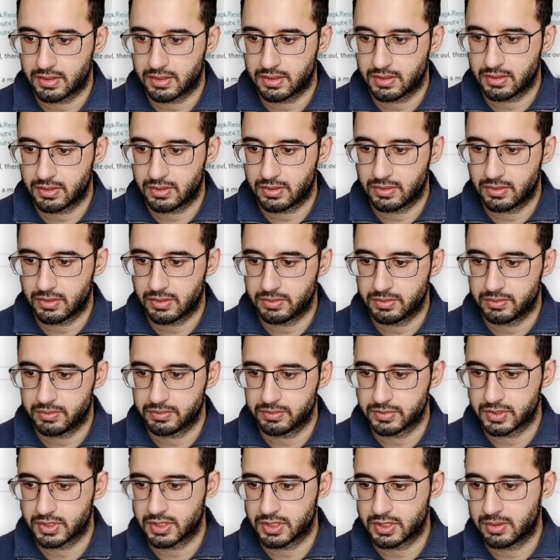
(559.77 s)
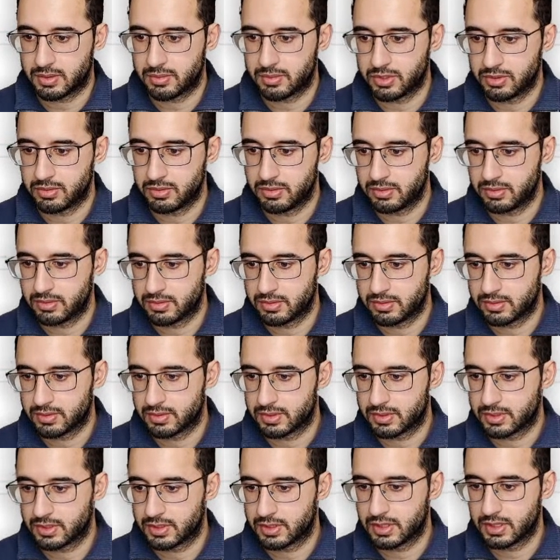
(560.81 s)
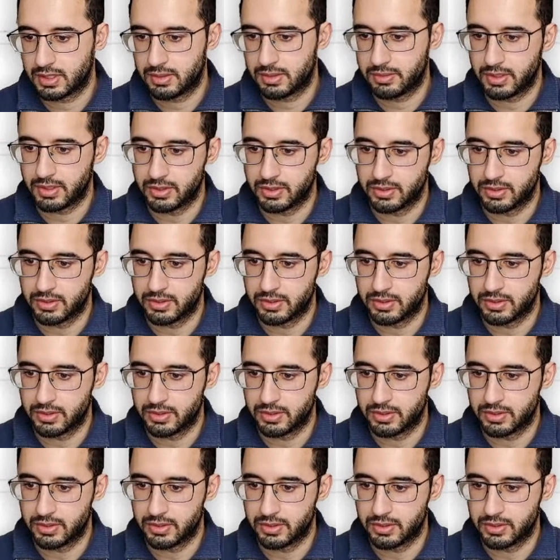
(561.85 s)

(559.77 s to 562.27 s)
Oh, come on, there we go.